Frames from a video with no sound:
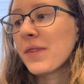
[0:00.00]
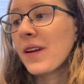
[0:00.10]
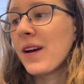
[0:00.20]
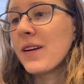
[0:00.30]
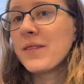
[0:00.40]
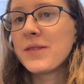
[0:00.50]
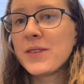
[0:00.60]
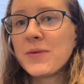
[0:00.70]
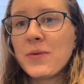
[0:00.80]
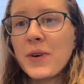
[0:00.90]
of
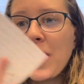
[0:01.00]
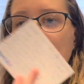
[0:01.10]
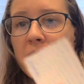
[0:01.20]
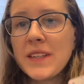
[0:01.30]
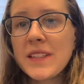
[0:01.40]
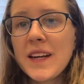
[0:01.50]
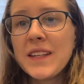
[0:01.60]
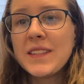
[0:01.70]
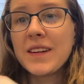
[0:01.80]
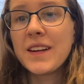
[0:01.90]
what I wanted to
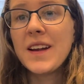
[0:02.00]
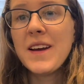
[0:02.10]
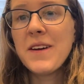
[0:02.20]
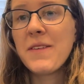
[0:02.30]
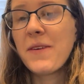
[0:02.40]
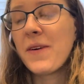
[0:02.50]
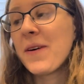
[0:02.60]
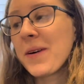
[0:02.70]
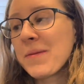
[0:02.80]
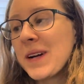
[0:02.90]
get done
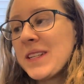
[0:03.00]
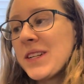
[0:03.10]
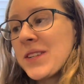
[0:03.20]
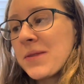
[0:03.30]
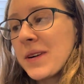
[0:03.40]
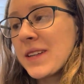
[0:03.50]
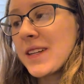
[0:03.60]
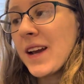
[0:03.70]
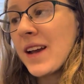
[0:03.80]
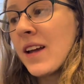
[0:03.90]
for my teacher
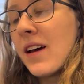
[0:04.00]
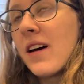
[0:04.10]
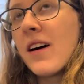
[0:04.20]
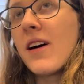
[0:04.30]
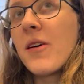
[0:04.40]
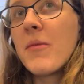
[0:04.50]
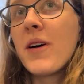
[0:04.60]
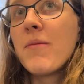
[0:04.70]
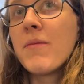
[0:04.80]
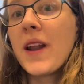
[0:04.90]
workday.
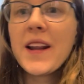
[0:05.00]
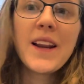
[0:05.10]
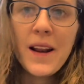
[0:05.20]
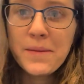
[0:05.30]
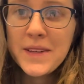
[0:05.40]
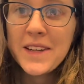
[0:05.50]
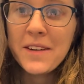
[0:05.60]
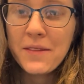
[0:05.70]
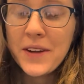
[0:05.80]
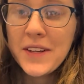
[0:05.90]

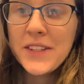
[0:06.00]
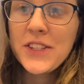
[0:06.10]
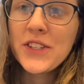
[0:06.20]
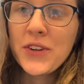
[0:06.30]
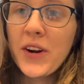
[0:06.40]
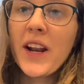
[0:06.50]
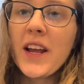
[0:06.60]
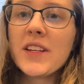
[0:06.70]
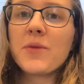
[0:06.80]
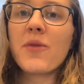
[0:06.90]
99% of it is just
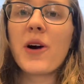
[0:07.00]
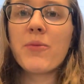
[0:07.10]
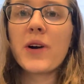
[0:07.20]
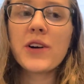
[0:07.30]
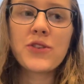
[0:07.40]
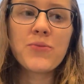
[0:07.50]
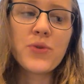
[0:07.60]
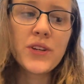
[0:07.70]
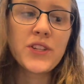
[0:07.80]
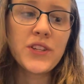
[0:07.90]
grading because we've got progress
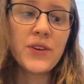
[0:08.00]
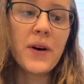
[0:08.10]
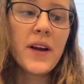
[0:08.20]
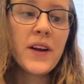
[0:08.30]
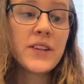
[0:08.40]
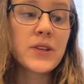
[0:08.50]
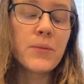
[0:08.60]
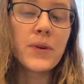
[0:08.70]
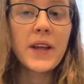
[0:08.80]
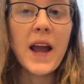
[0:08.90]
reports due. So
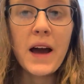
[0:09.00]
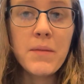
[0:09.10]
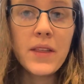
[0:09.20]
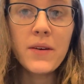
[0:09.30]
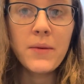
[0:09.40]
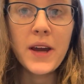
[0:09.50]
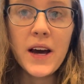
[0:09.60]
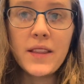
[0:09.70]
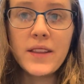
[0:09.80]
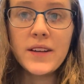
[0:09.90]
I'm really happy that we
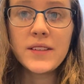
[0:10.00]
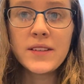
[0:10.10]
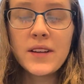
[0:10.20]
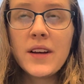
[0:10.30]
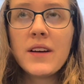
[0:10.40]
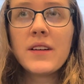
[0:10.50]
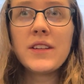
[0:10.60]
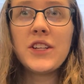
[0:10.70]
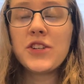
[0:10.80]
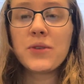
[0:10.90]
had this
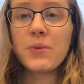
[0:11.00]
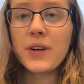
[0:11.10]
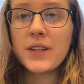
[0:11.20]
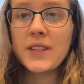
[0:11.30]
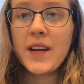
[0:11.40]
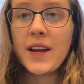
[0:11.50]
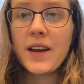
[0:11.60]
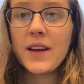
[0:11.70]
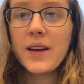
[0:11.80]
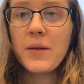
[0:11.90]
teacher
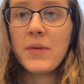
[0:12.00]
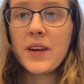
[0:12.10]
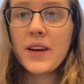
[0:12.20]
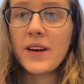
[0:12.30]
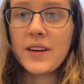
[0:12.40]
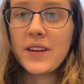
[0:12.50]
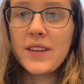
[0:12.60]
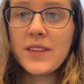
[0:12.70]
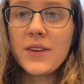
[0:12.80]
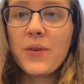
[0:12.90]
workday
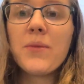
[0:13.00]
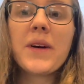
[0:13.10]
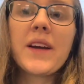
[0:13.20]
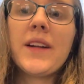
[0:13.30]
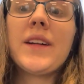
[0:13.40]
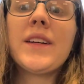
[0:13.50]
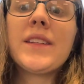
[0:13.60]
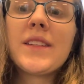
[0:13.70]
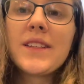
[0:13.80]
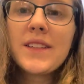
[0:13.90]
because, oh my
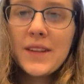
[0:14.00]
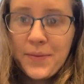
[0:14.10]
goodness,